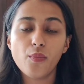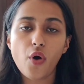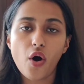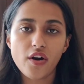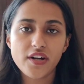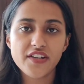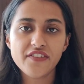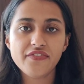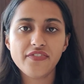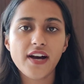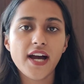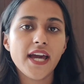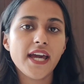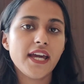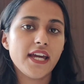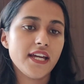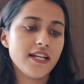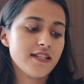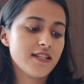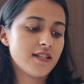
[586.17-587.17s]

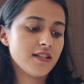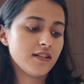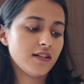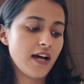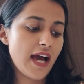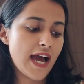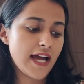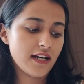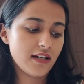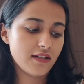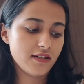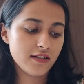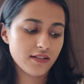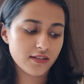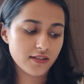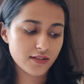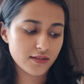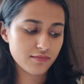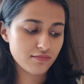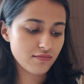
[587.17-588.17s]
modify it and
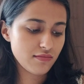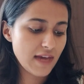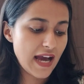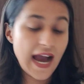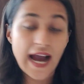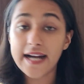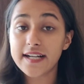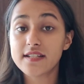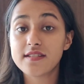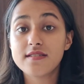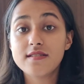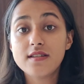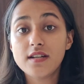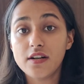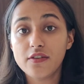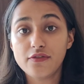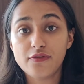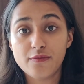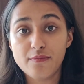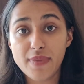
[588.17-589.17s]
add
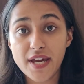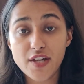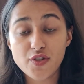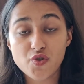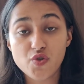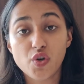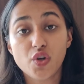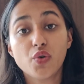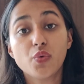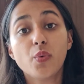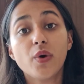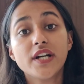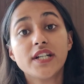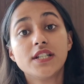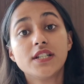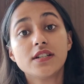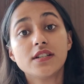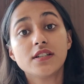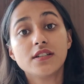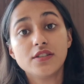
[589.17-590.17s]
stuff based on
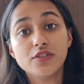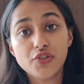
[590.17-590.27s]
what